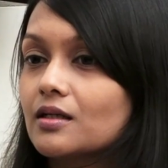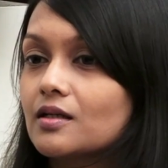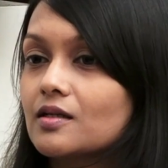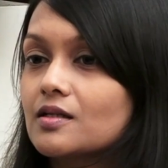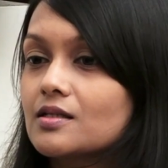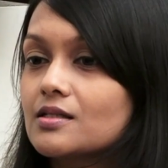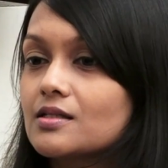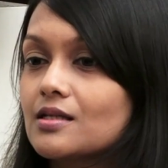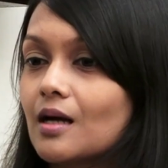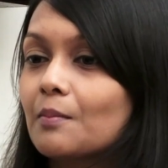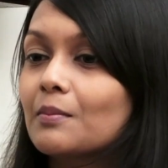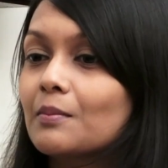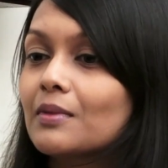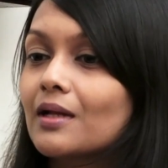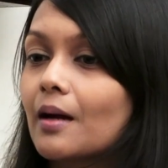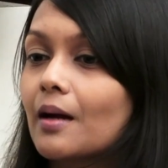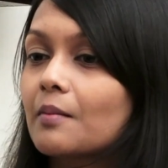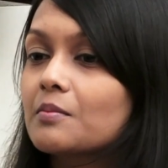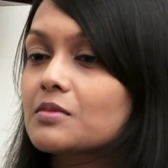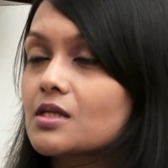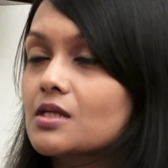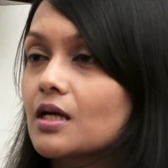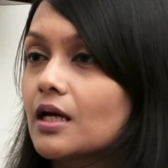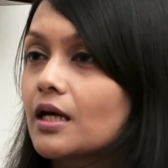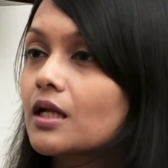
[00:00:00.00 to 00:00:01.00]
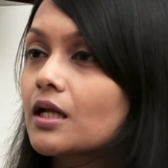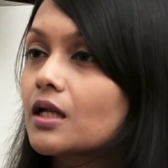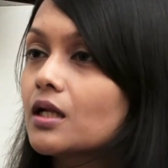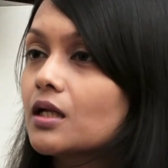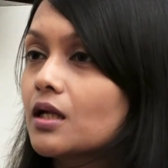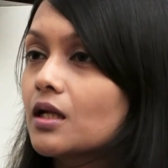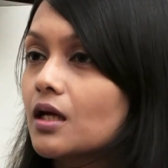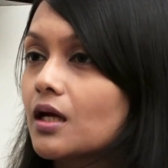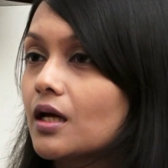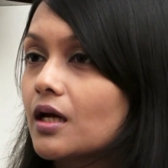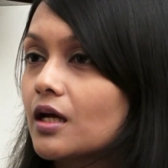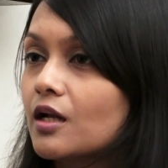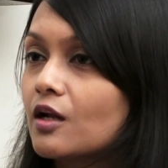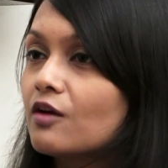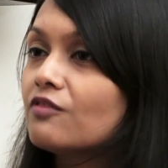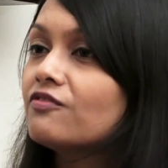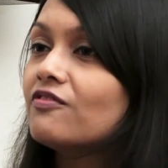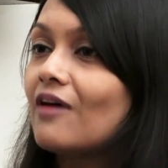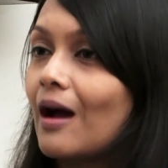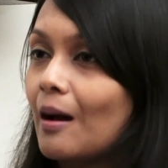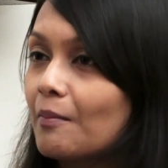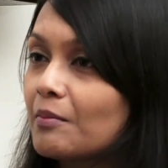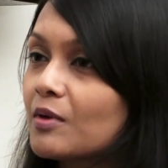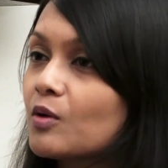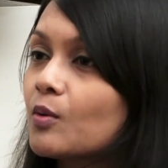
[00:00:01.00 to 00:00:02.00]
sometimes in a
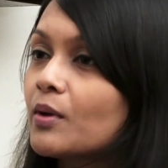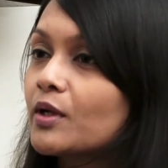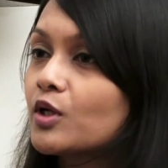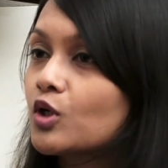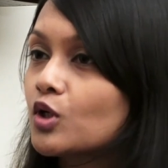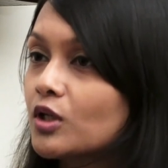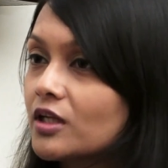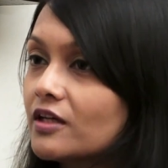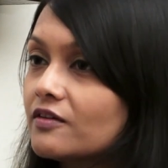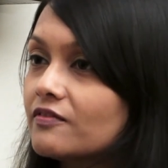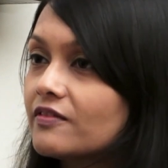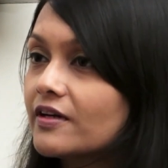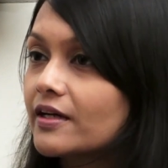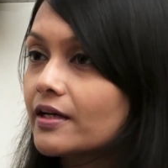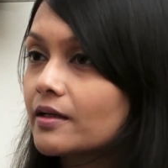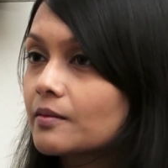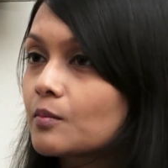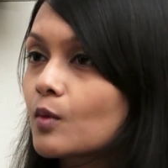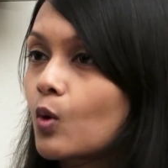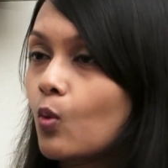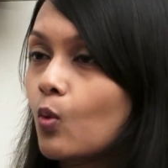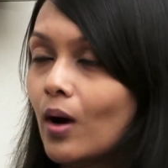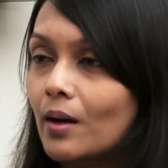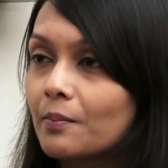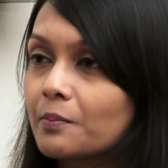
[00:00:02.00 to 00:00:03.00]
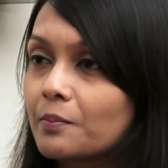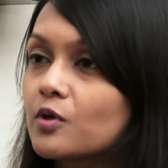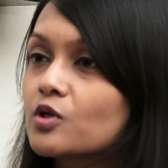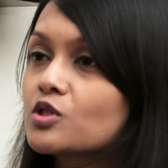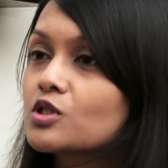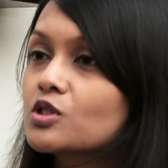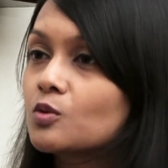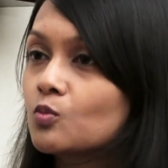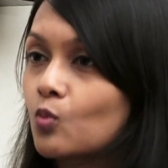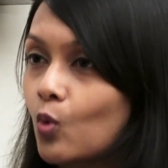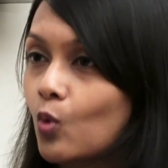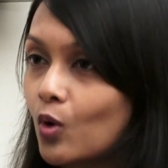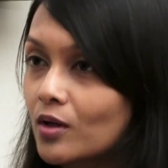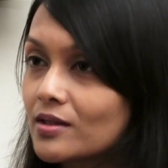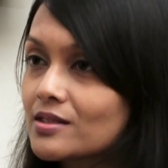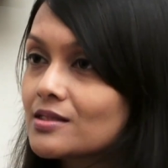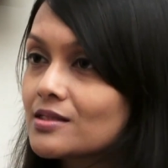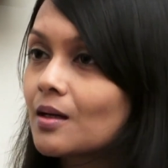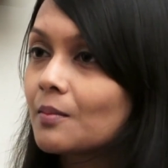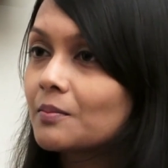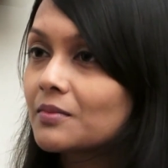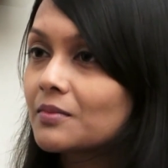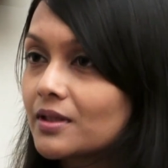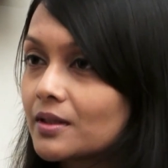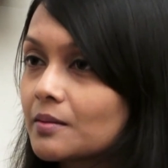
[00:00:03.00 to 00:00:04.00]
family when you're living, one person wants
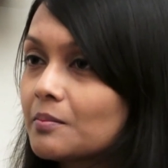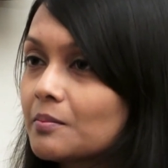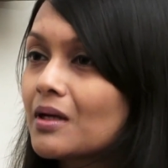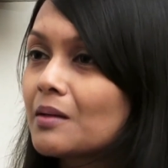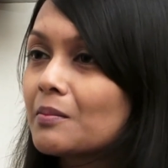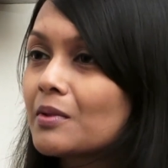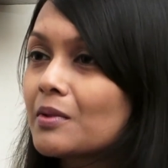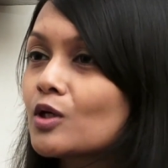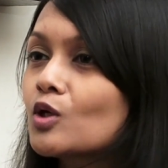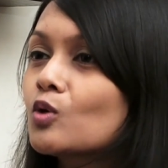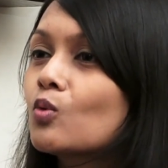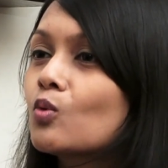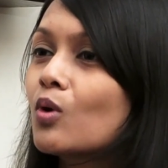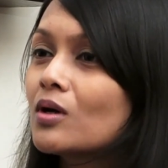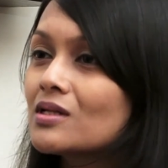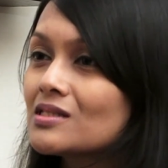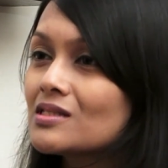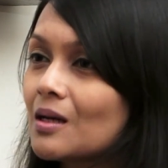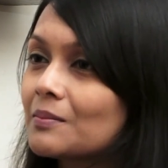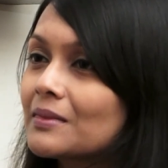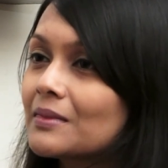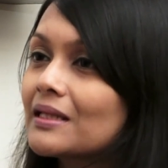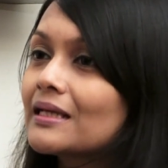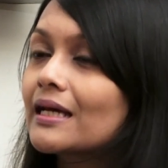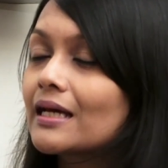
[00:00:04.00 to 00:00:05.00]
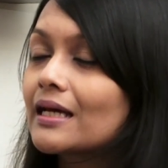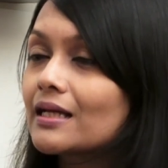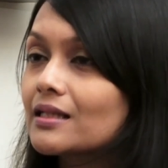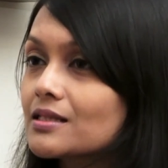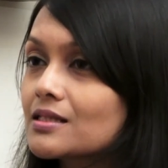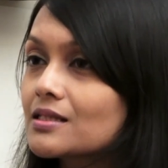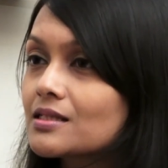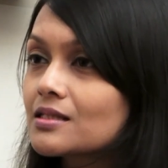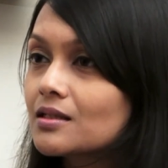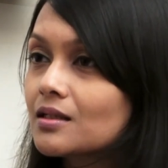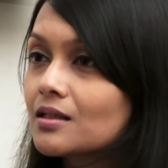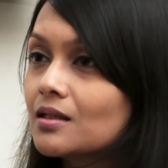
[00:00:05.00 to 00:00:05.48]
something, maybe you want something else.